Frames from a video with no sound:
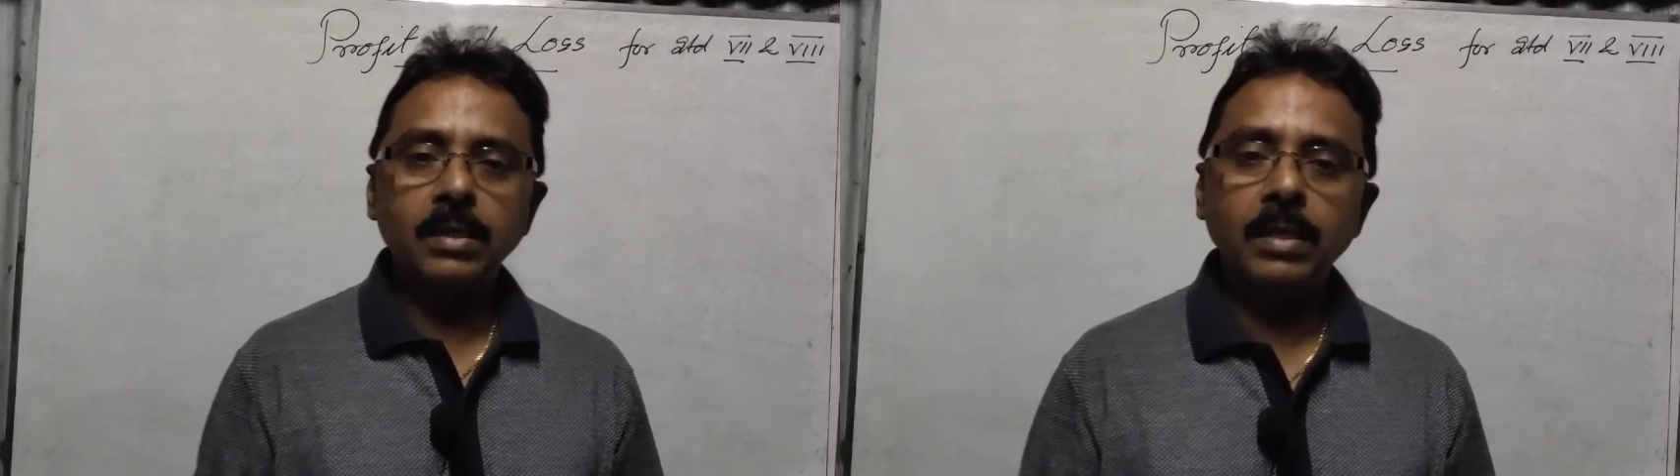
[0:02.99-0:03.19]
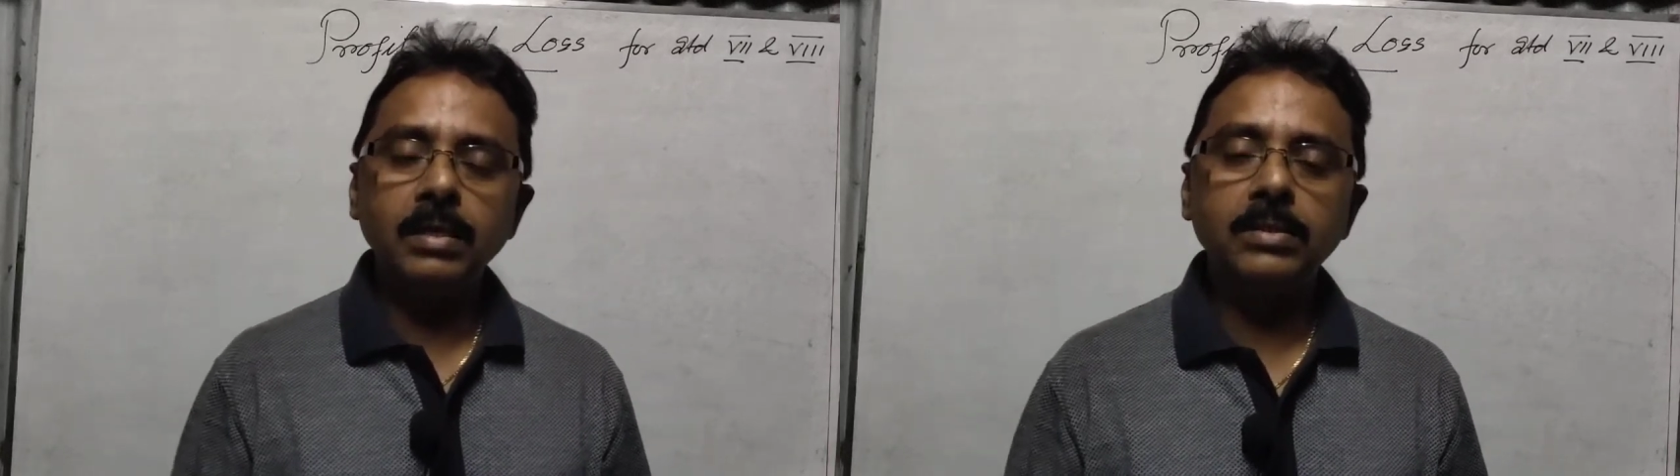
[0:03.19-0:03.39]

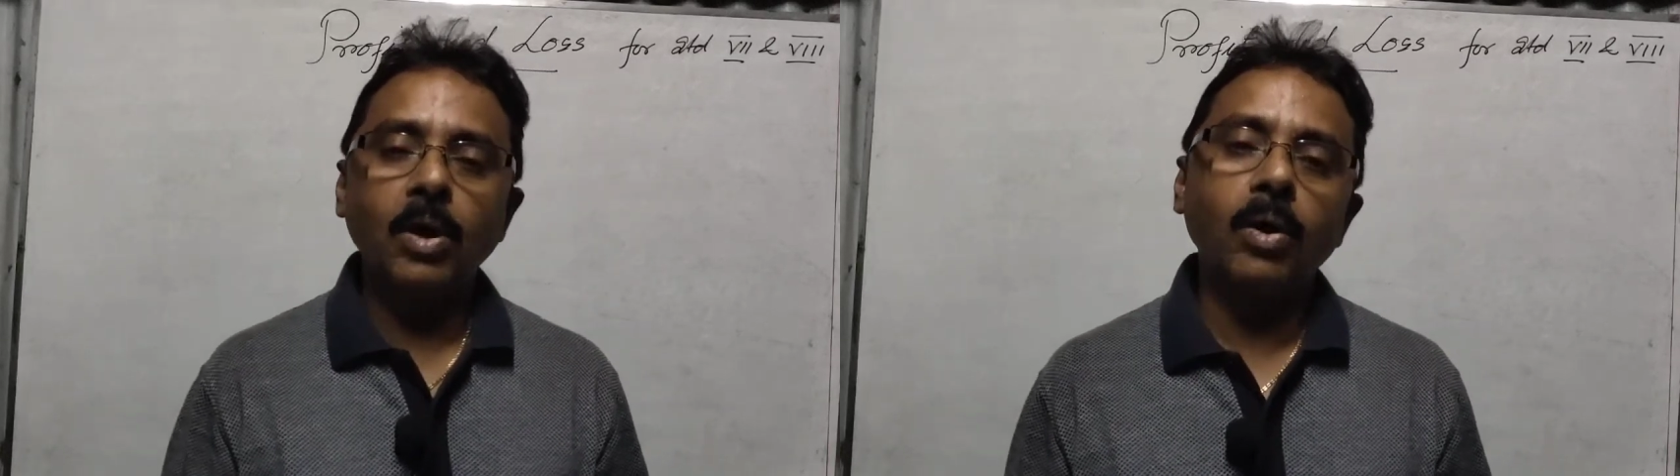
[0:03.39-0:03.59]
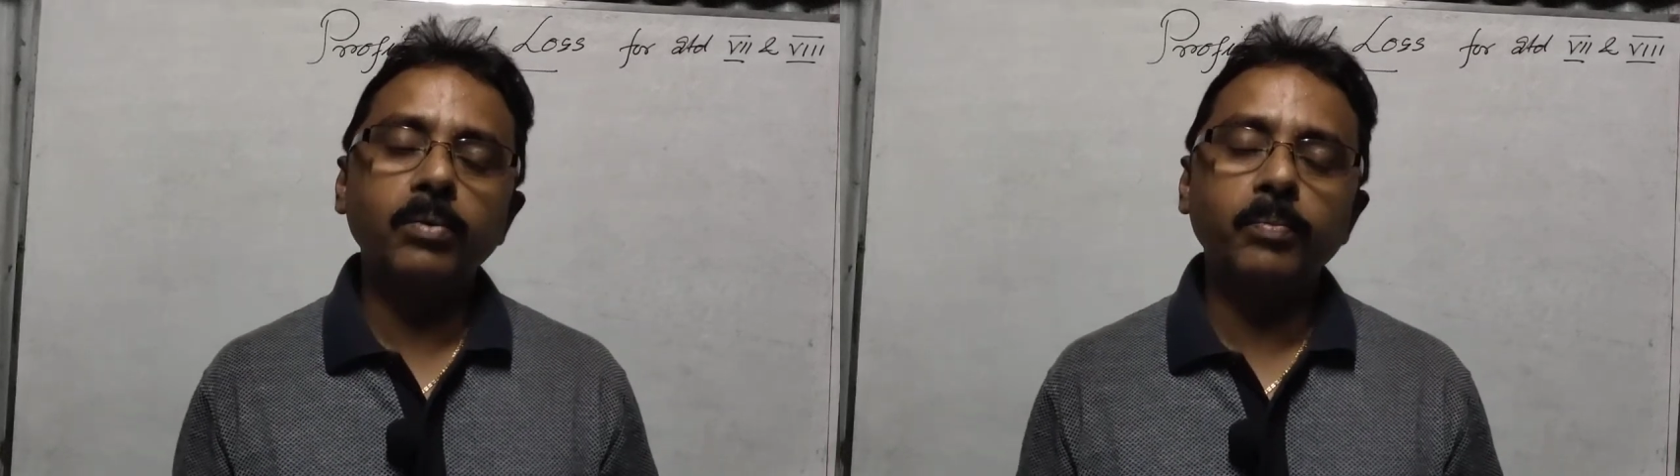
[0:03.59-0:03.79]
is
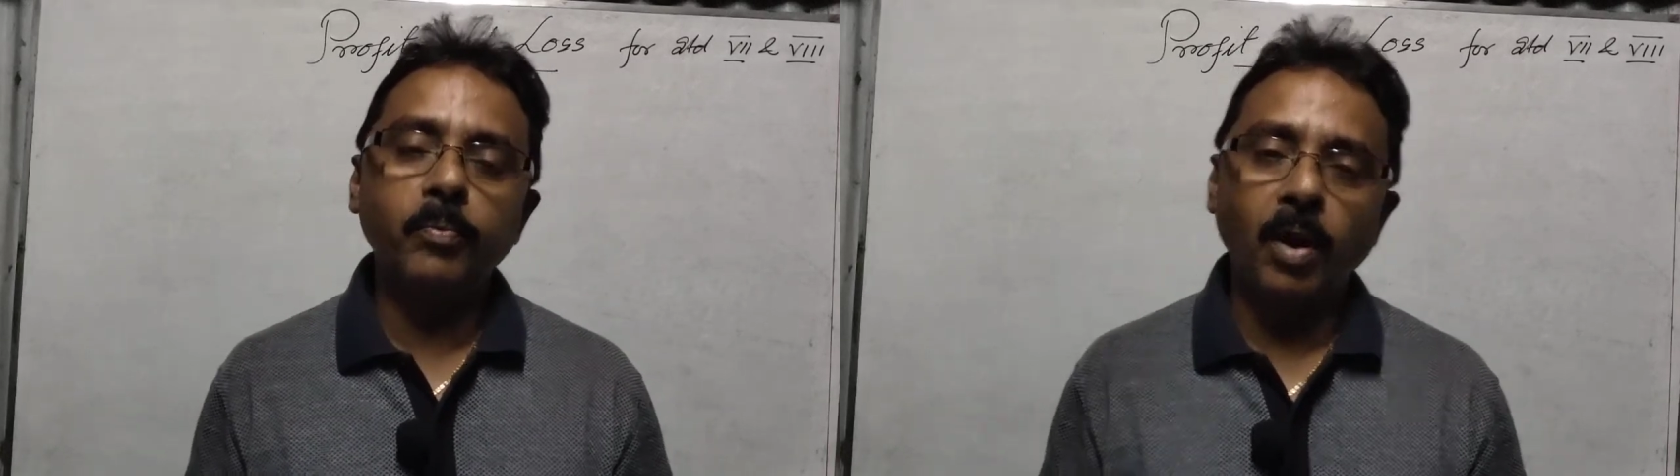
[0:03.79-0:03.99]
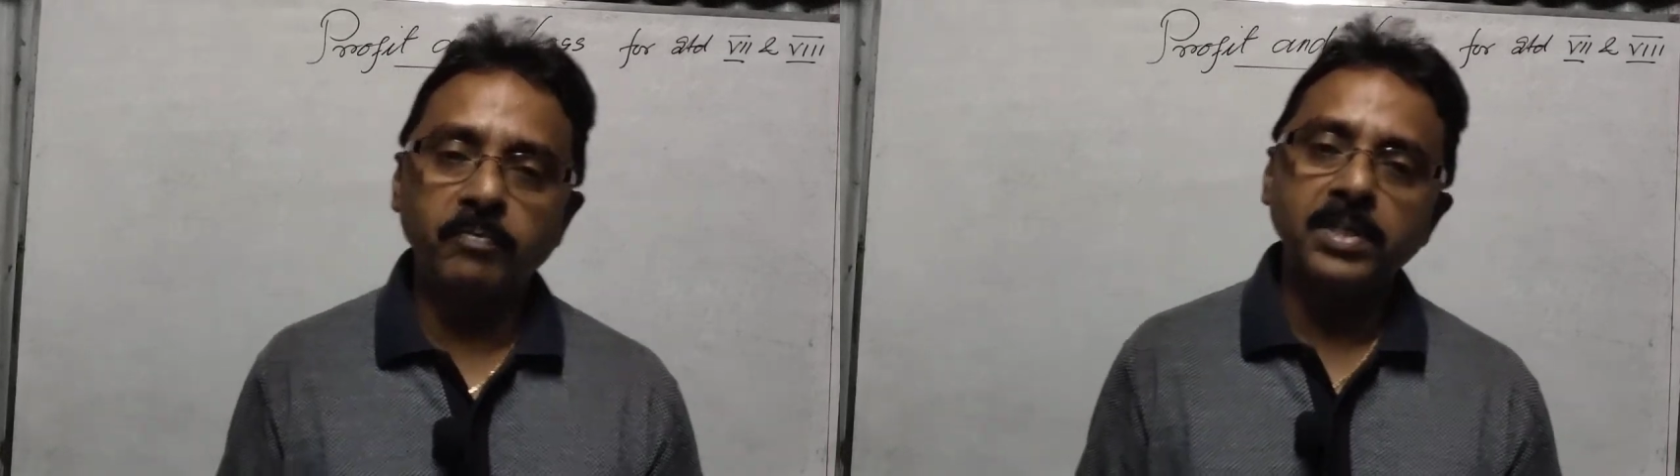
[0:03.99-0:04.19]
on
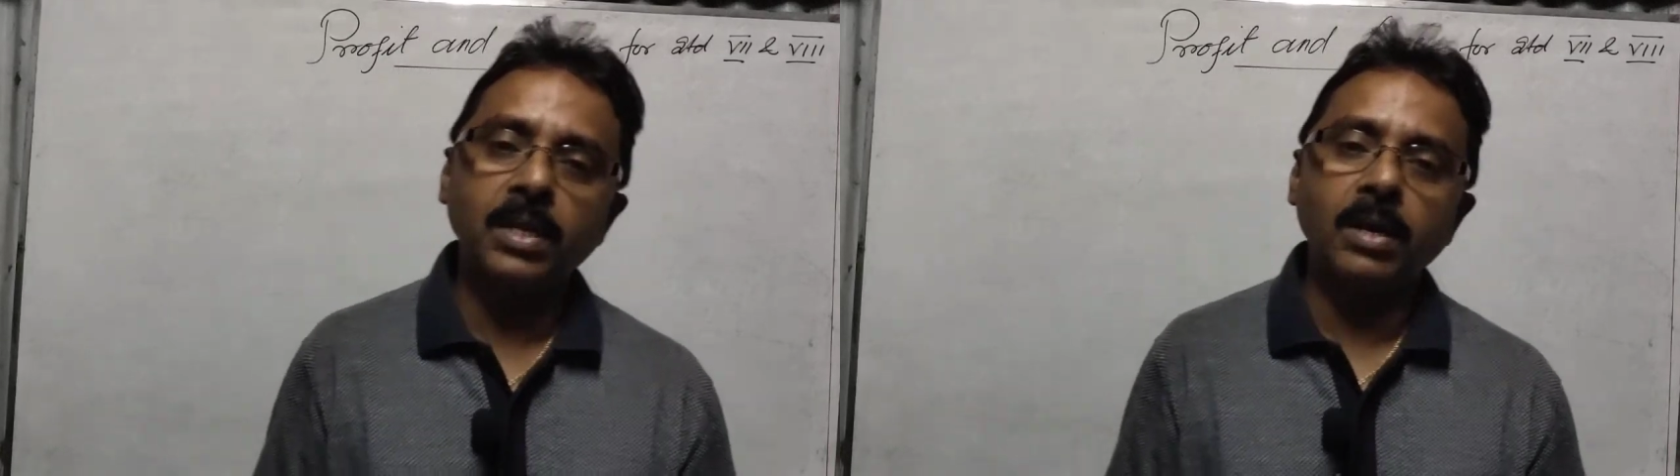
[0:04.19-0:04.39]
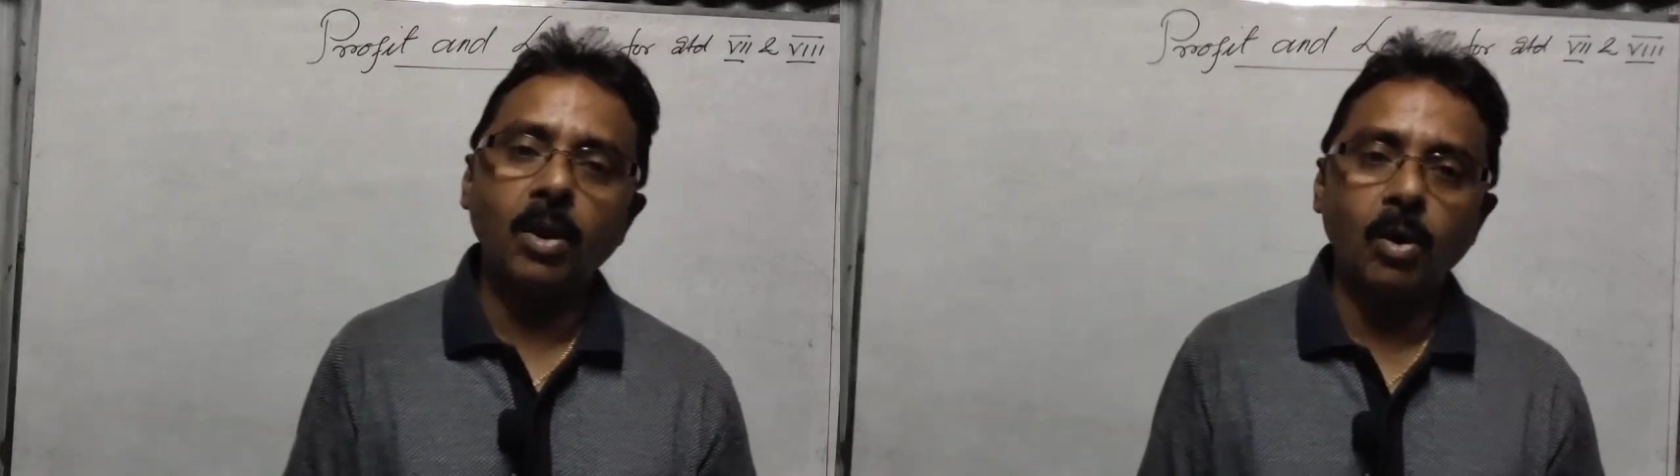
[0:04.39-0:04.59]
profit
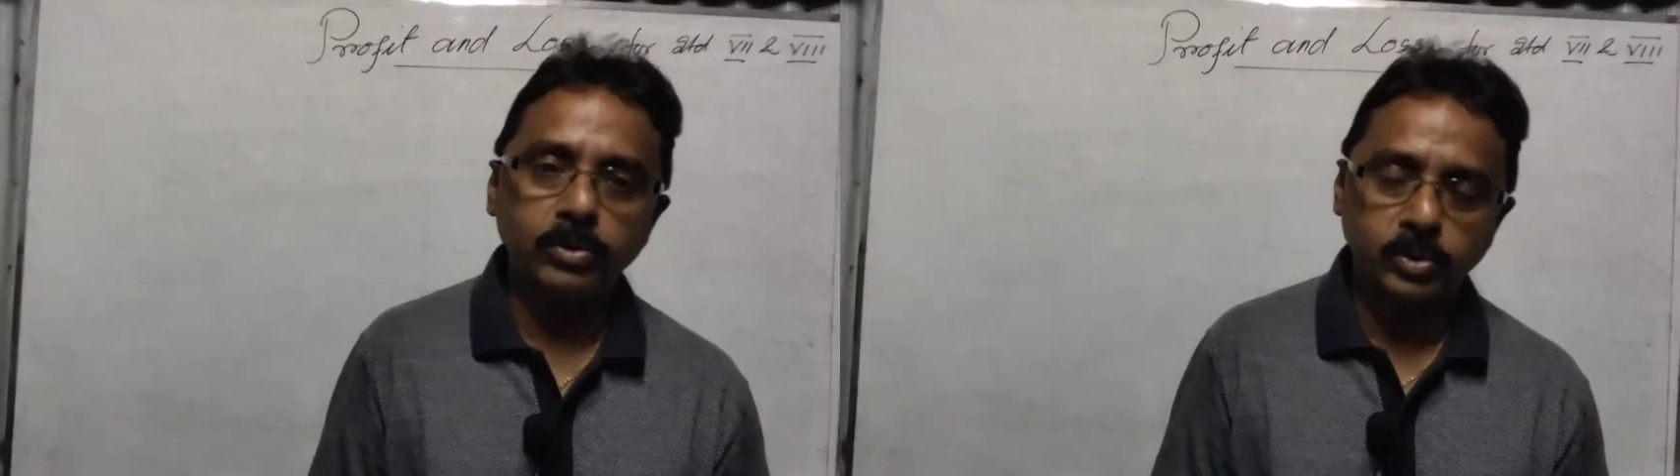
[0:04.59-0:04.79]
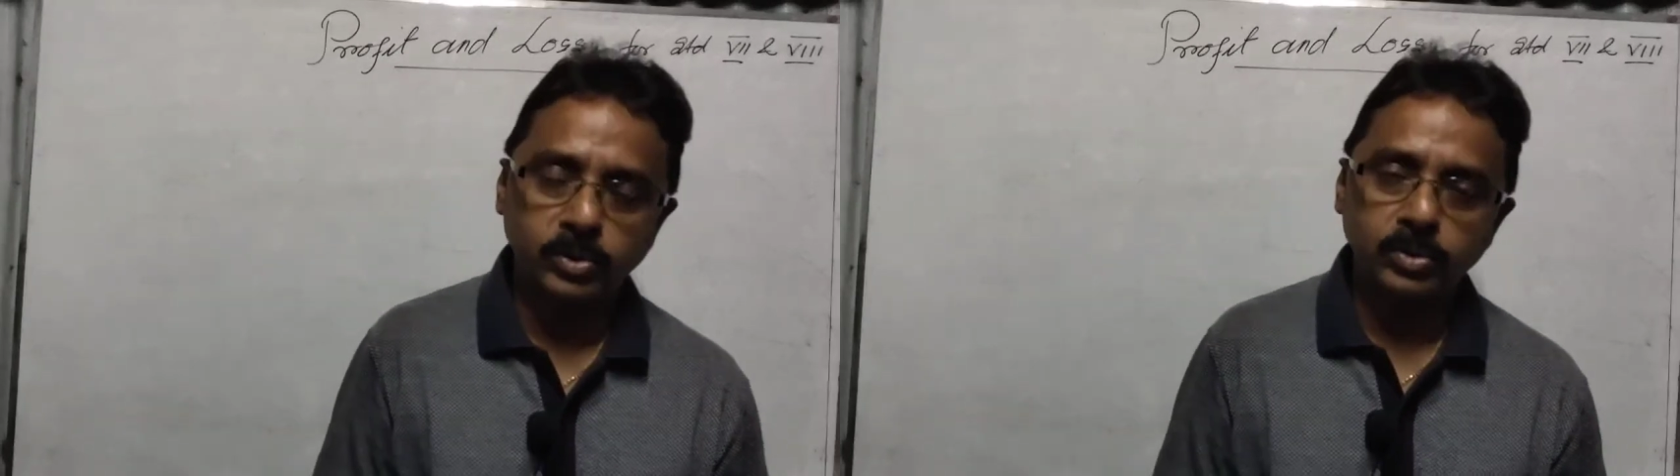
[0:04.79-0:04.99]
and
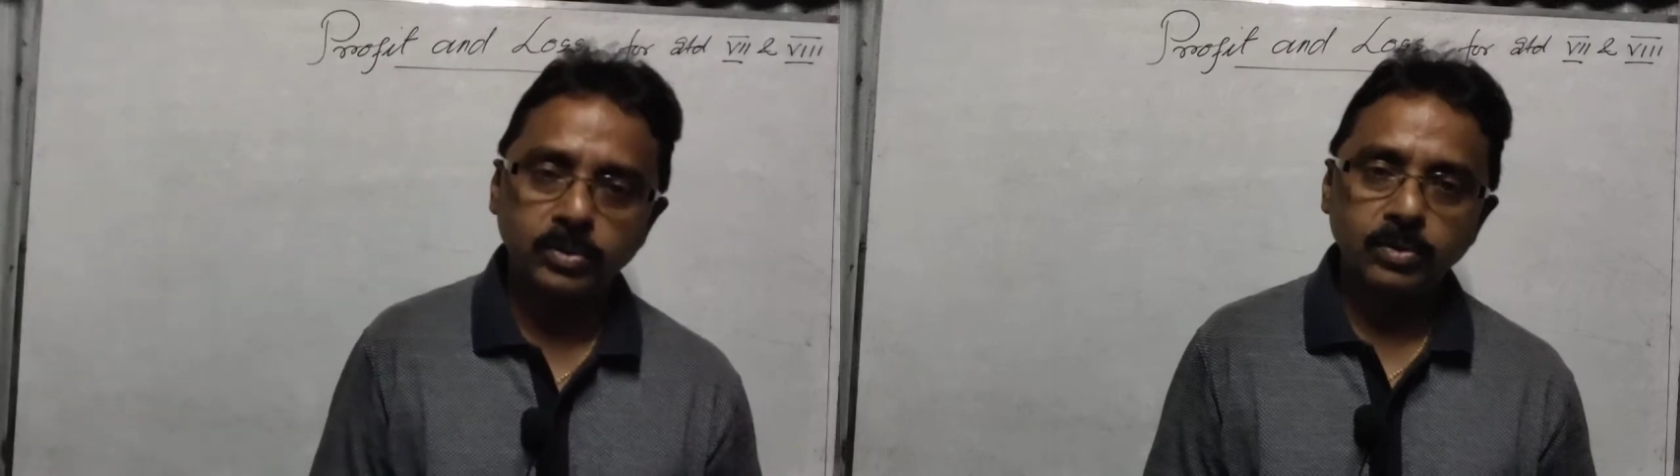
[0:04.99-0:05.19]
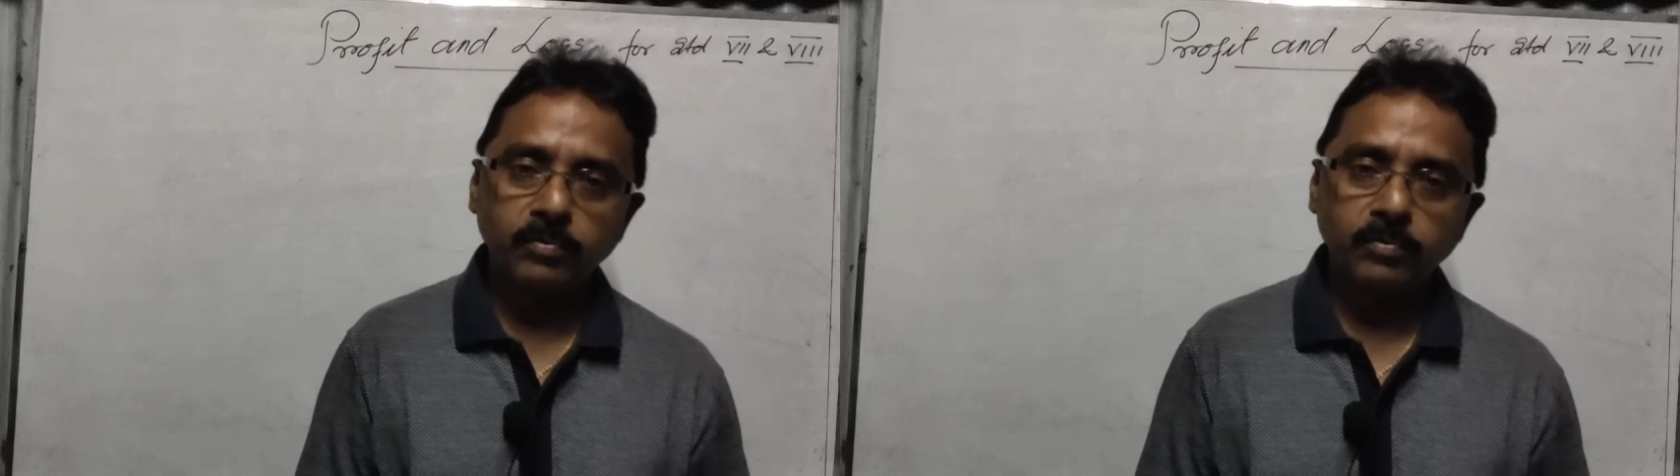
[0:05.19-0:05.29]
loss